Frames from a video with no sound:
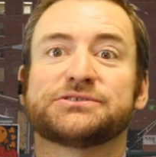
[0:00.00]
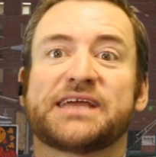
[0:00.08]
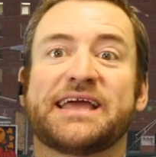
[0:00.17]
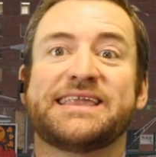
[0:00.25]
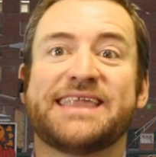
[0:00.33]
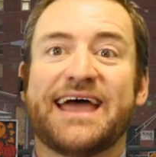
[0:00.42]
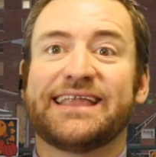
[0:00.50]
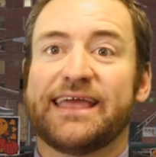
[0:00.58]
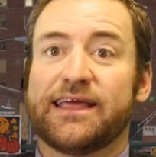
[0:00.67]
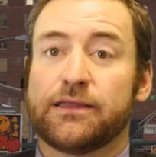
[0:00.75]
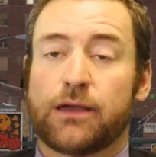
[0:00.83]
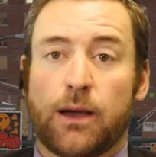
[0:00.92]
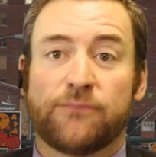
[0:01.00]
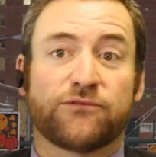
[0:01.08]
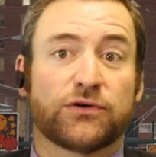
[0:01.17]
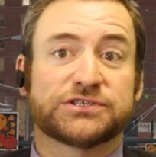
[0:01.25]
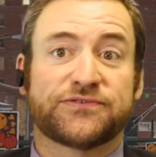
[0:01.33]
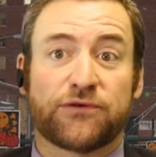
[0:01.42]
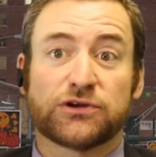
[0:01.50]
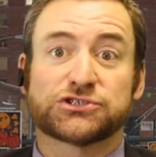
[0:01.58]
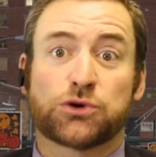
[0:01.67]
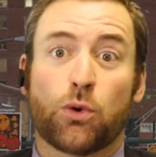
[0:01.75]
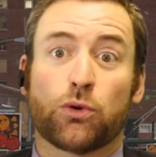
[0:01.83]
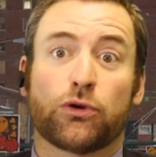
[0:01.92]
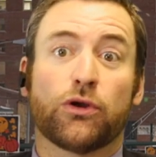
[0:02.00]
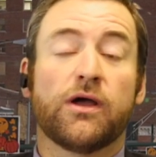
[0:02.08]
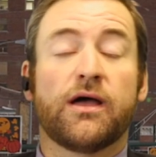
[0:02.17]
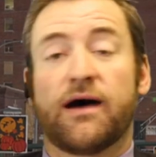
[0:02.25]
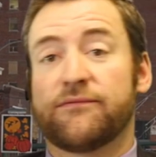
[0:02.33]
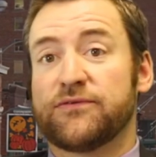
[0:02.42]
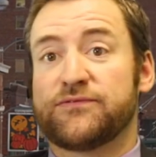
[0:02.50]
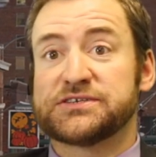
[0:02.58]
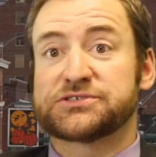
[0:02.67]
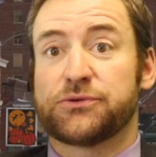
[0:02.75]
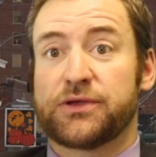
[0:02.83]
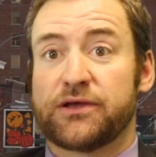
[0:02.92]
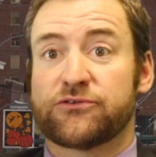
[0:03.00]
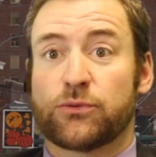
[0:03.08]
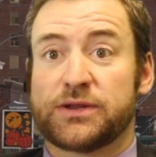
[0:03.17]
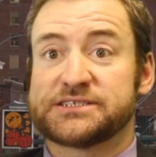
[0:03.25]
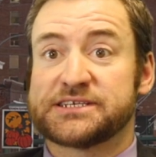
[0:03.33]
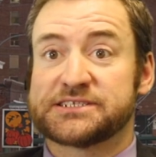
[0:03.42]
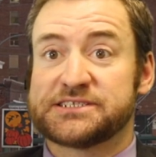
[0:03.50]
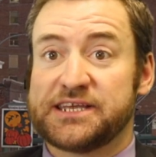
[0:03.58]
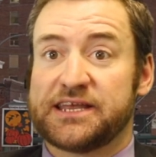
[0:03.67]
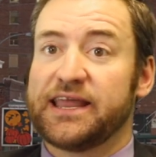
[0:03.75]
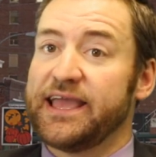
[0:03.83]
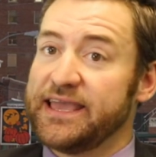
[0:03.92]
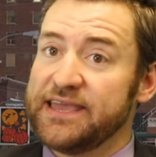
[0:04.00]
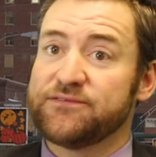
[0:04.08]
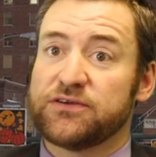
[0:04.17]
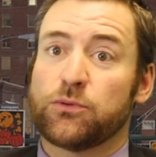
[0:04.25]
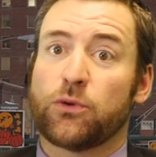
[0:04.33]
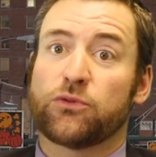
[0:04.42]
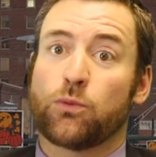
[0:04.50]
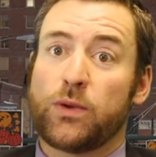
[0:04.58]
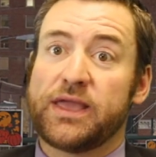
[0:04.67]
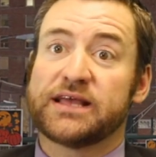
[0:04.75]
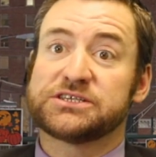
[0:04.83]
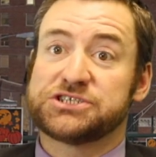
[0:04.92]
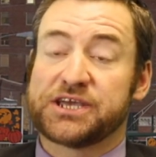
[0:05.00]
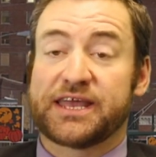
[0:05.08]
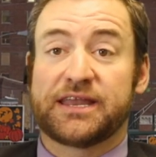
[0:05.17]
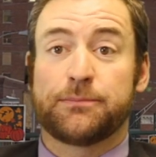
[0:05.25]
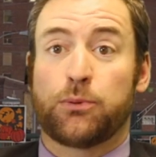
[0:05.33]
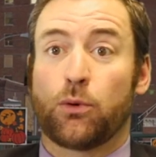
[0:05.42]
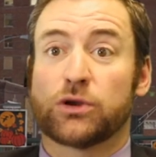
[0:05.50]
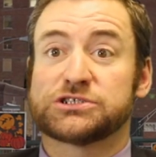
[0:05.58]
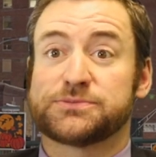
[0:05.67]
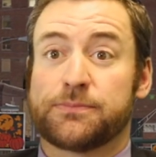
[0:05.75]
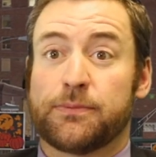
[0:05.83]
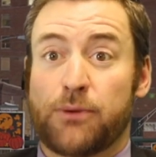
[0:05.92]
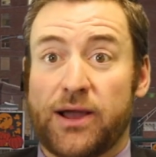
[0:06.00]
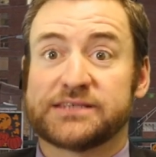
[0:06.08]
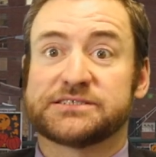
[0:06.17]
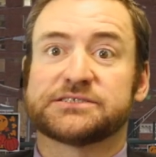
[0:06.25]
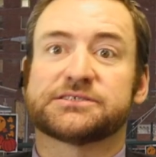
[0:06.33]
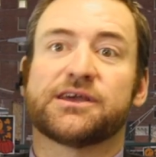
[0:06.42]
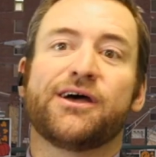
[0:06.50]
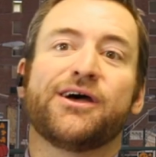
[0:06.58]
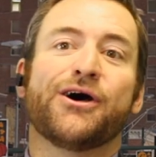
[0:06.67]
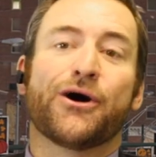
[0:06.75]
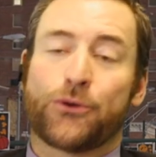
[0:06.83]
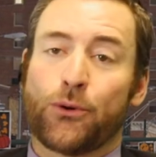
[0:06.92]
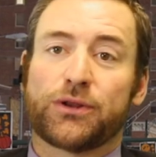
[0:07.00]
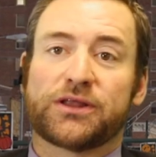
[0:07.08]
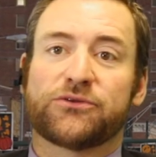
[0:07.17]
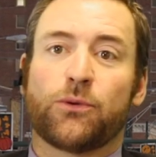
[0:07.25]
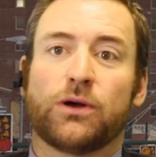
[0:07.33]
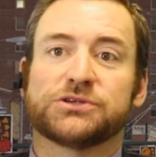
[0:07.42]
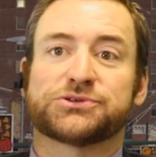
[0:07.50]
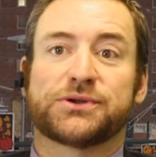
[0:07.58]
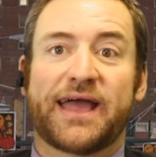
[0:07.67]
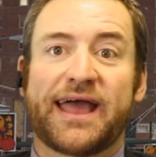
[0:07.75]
in net income for its first quarter of the fiscal year 2016, even with weak chicken and pork prices, according to Wall Street